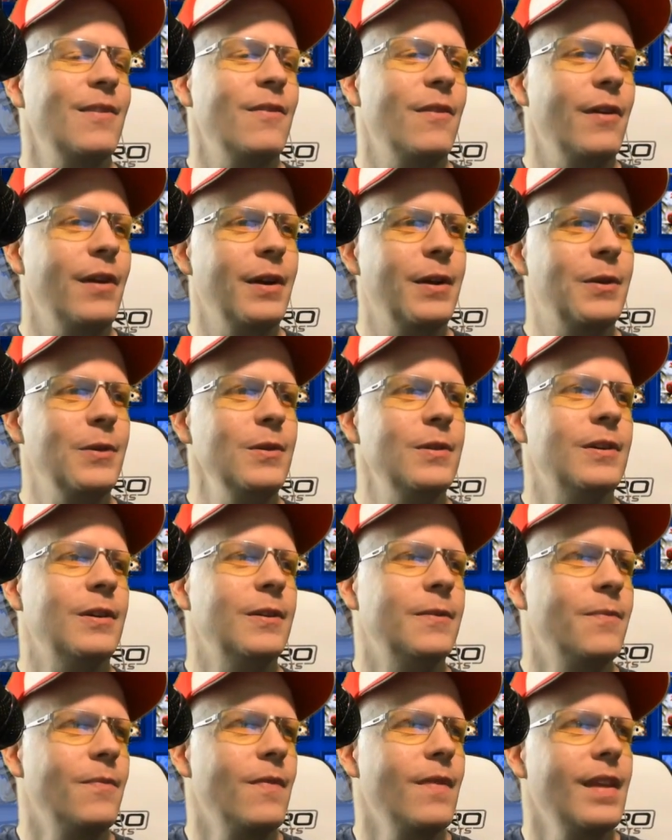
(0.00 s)
Very
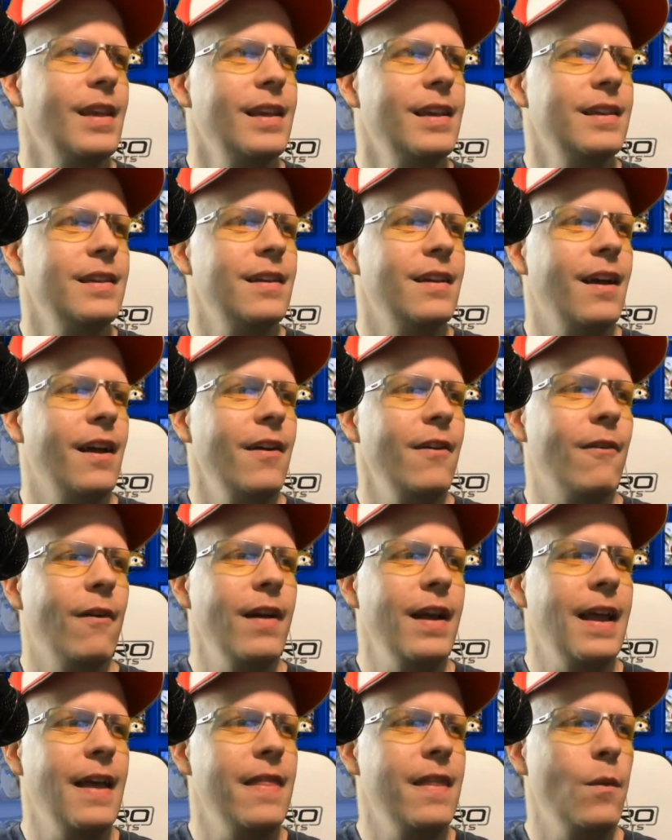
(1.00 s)
cool. All
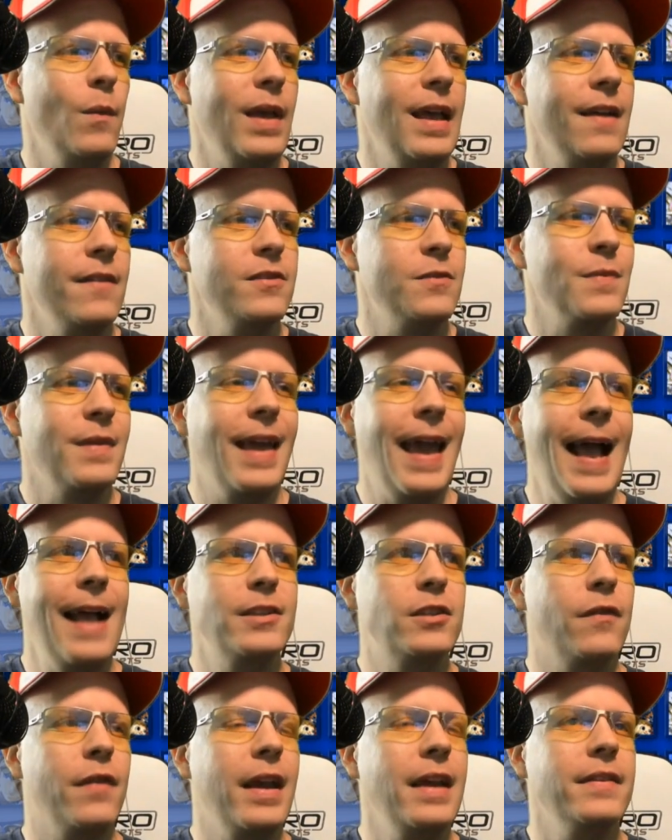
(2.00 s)
right, and then we have some
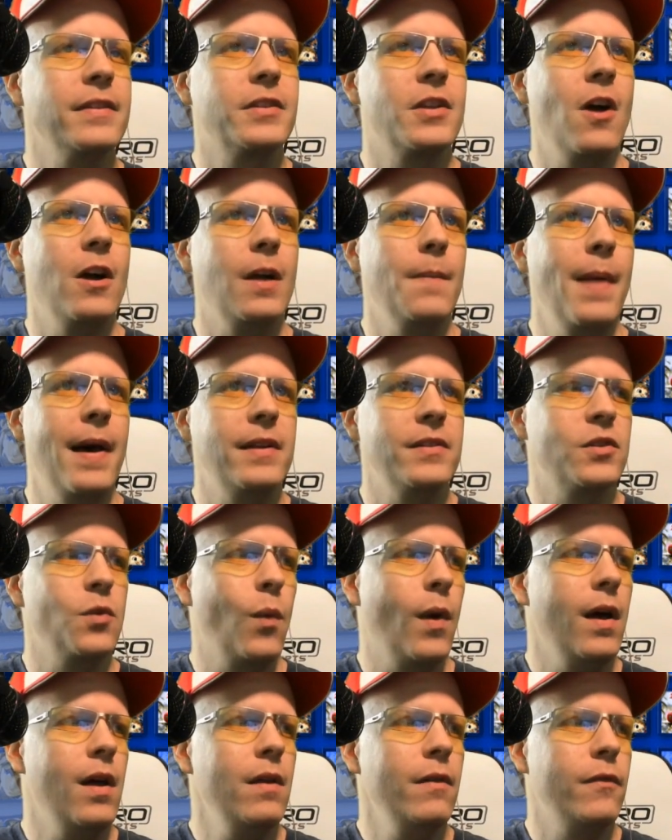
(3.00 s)
Castlevania to talk about as
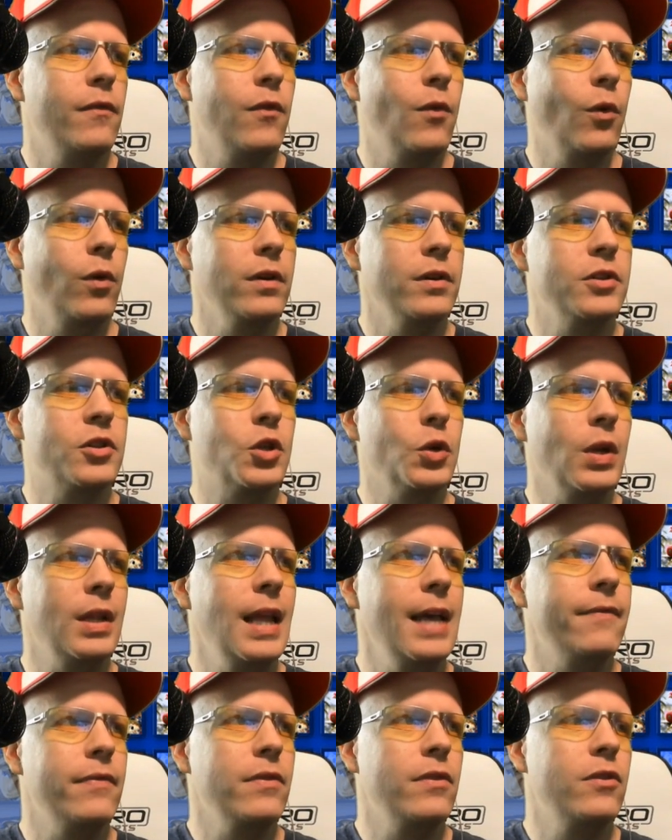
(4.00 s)
well for June
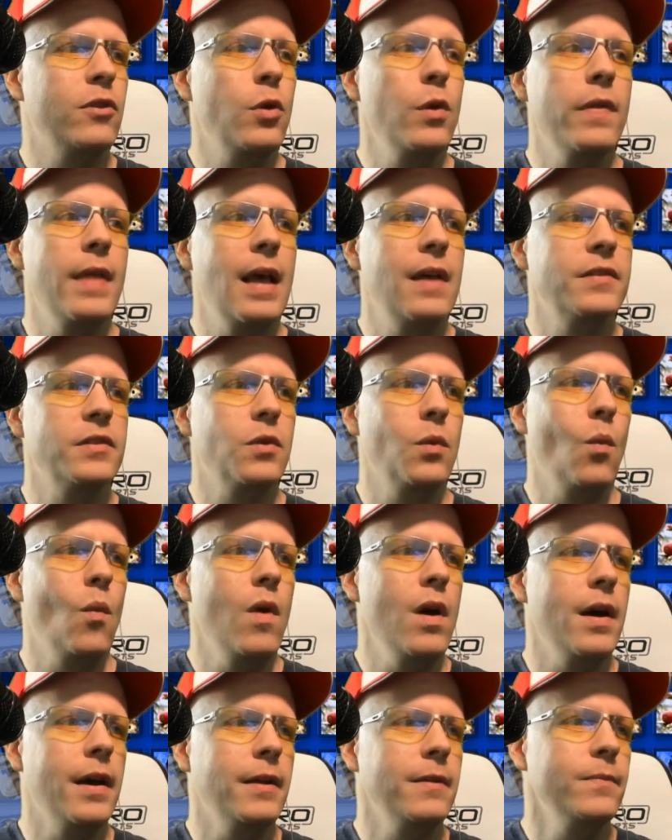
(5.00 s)
11,
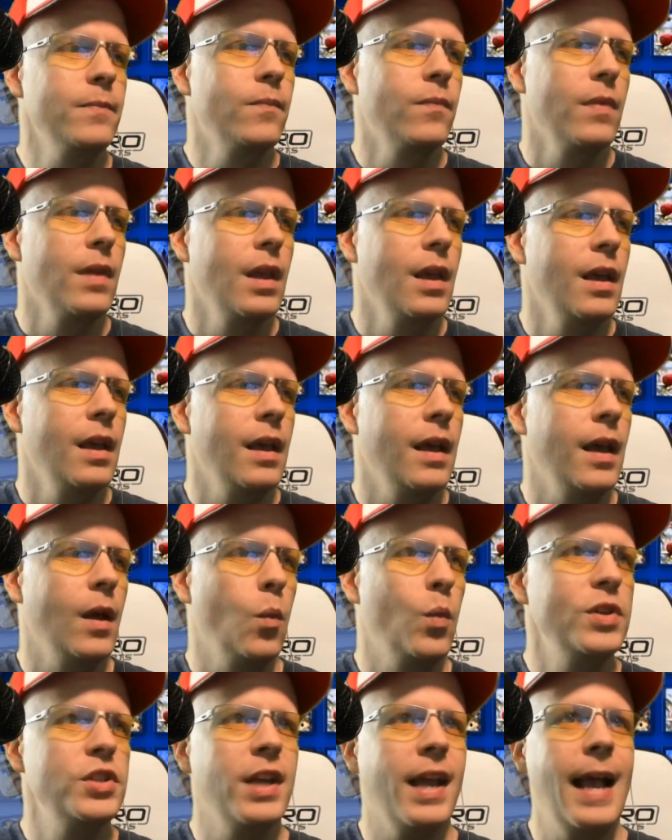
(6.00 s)
2001.
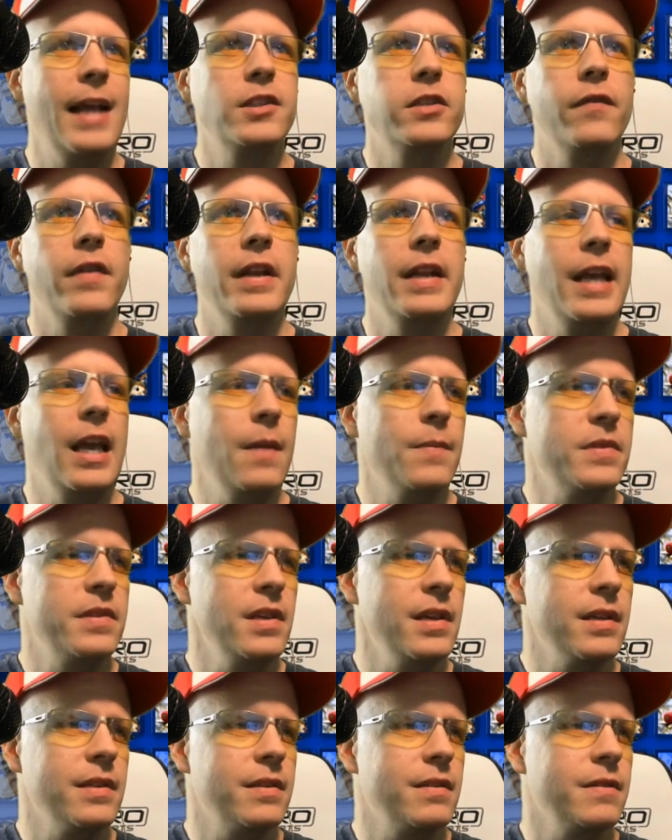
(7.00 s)
And which Castlevania game is
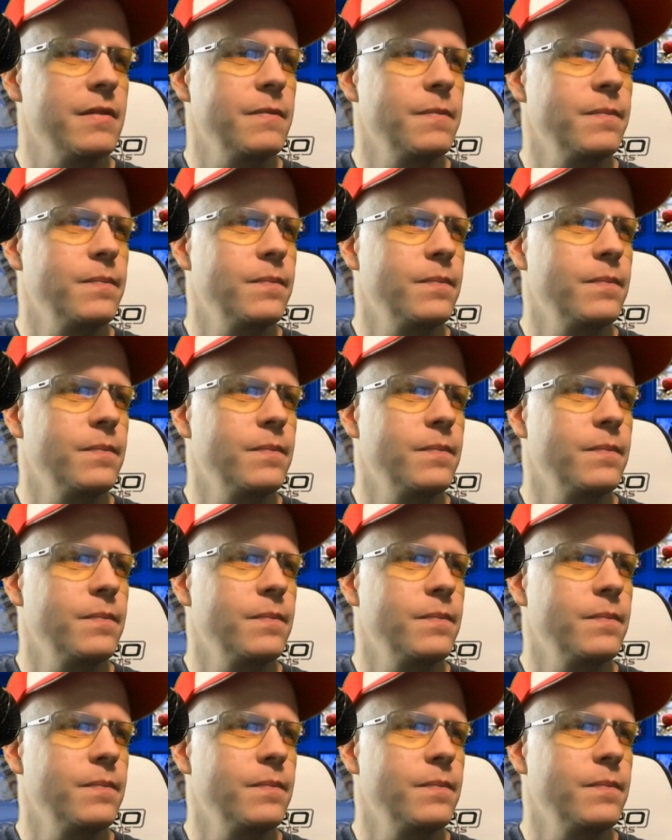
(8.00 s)
this?